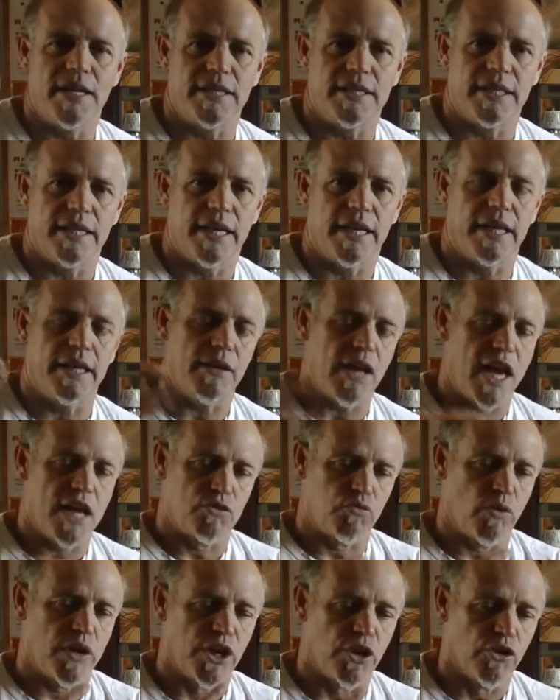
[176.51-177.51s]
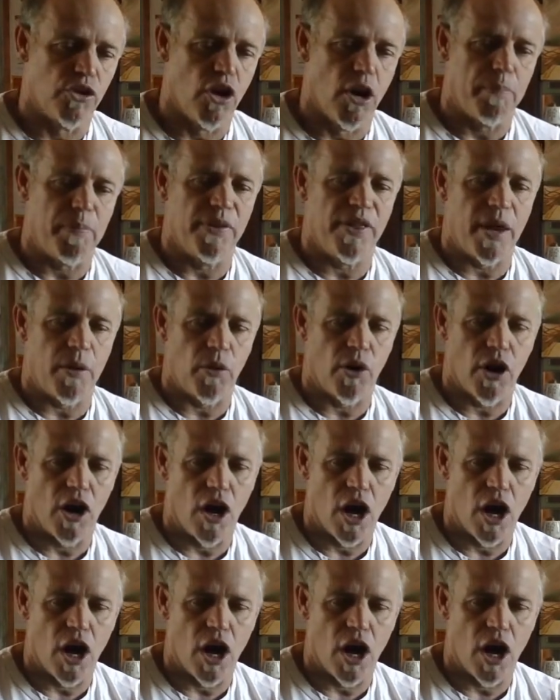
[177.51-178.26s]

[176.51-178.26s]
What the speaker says: did as we grew up and they were